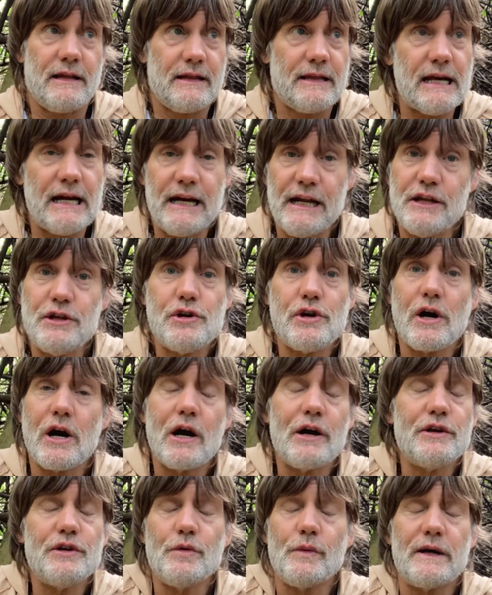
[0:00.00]
in your
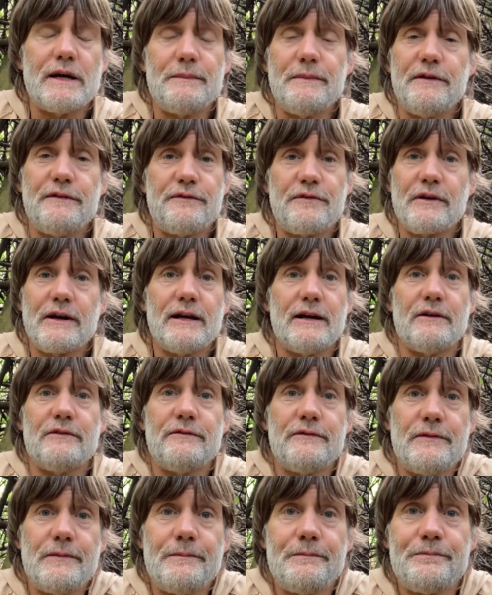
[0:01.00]
heart you want to be free of.
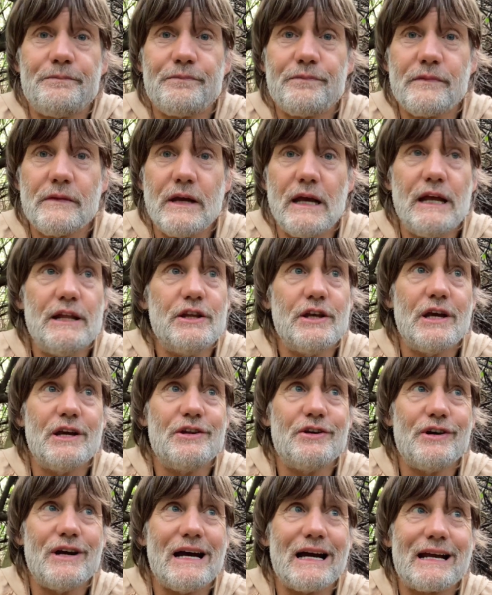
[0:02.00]
And
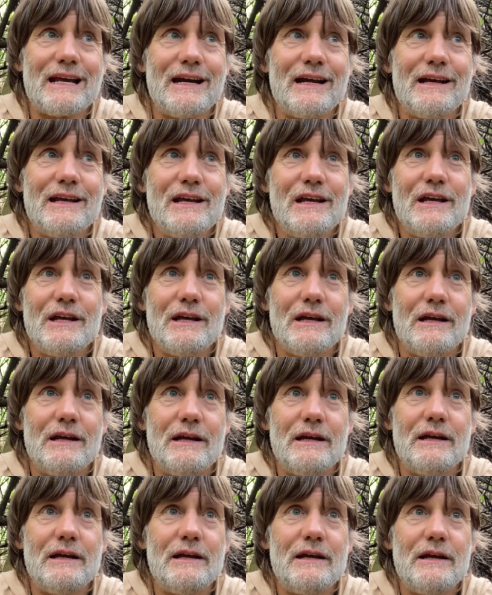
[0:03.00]
you're not gonna
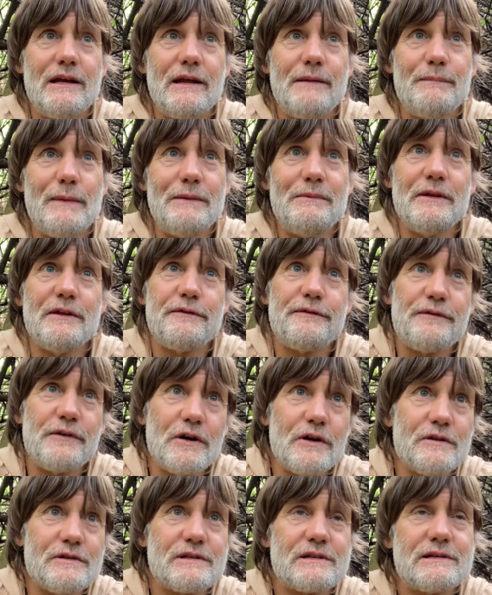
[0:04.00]
maybe the
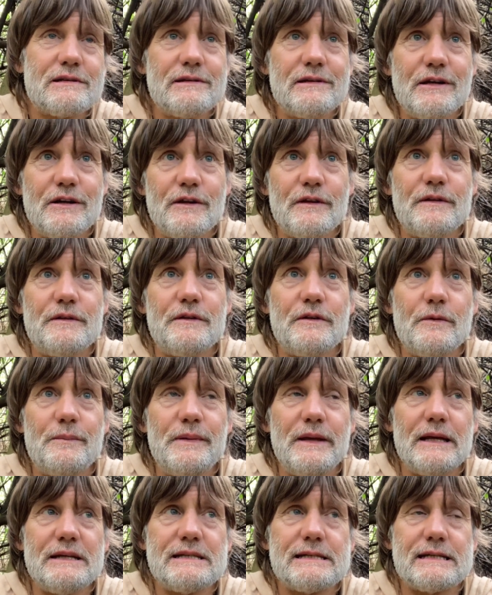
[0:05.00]
first, there'll
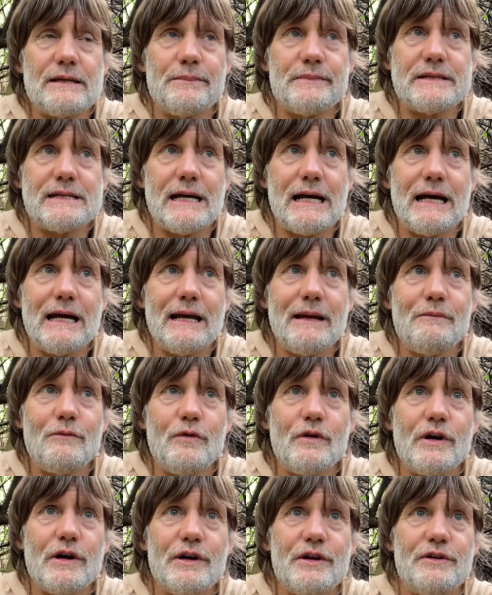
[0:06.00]
be some time
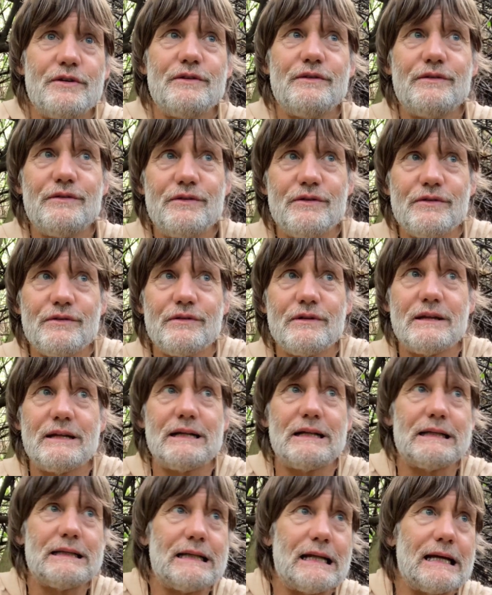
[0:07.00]
where you're a
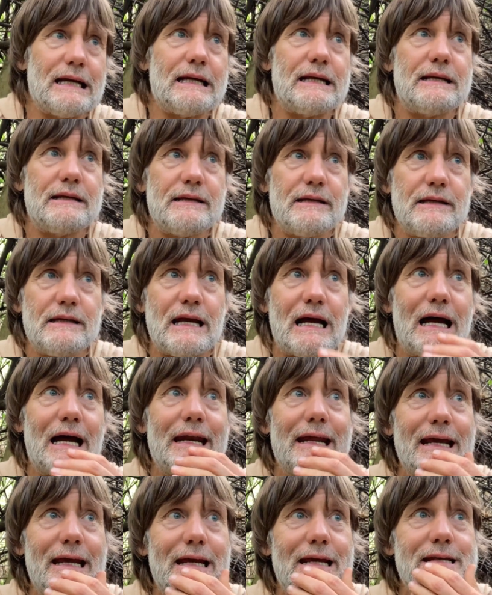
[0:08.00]
little like
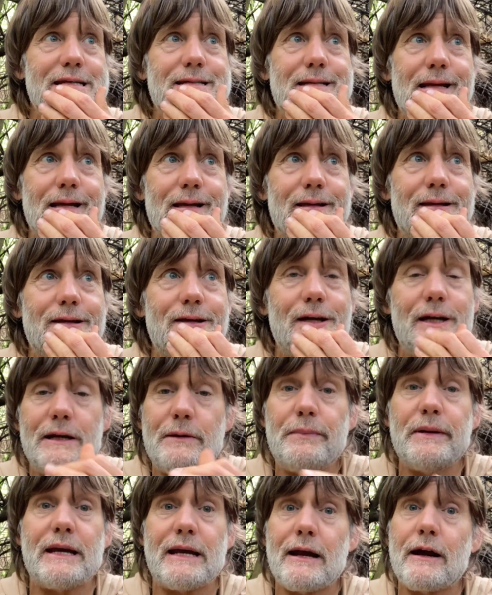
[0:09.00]
on edge, like you need
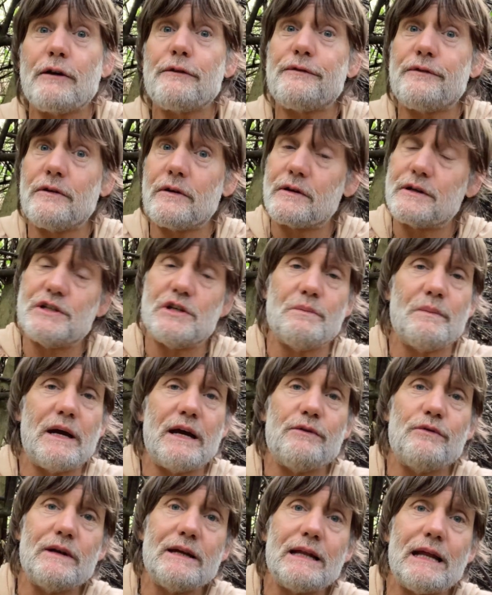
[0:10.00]
to be careful because you
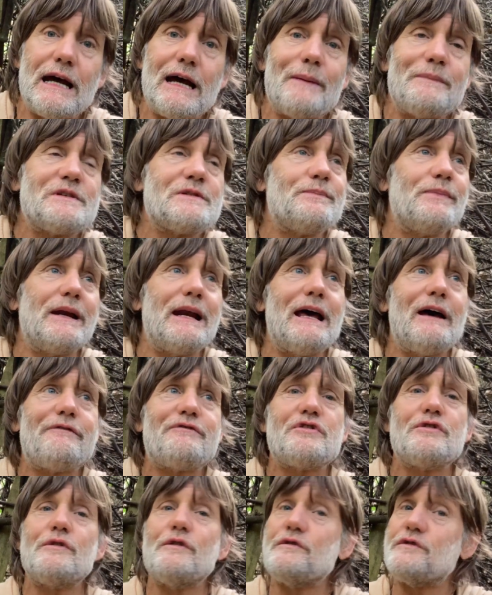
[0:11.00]
might relapse. But
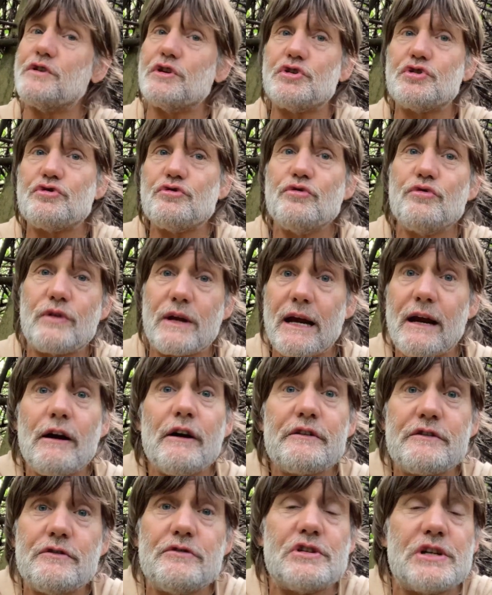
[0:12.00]
after there's a true
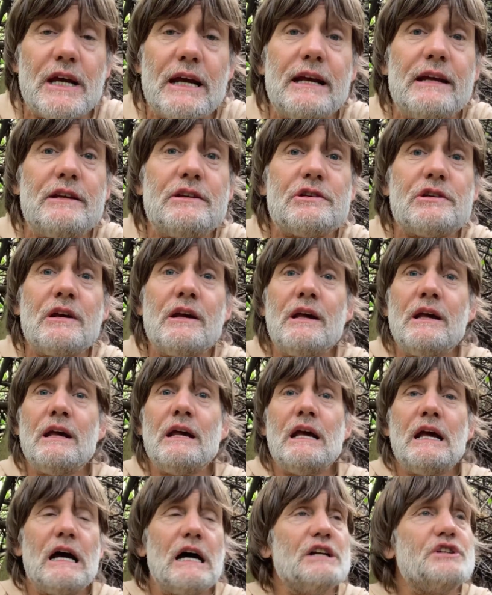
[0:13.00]
character change,
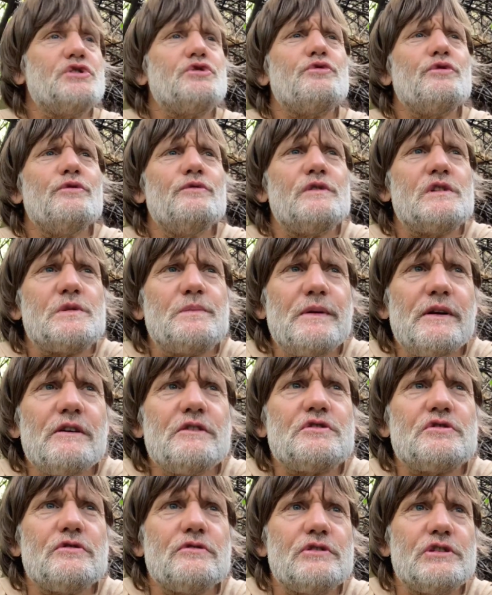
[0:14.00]
a true
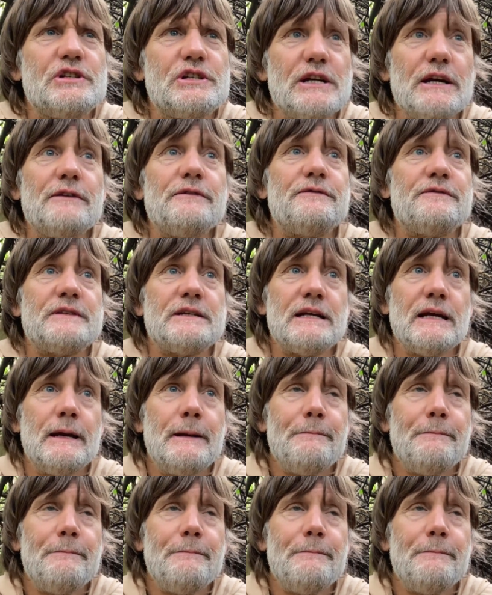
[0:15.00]
spiritual shift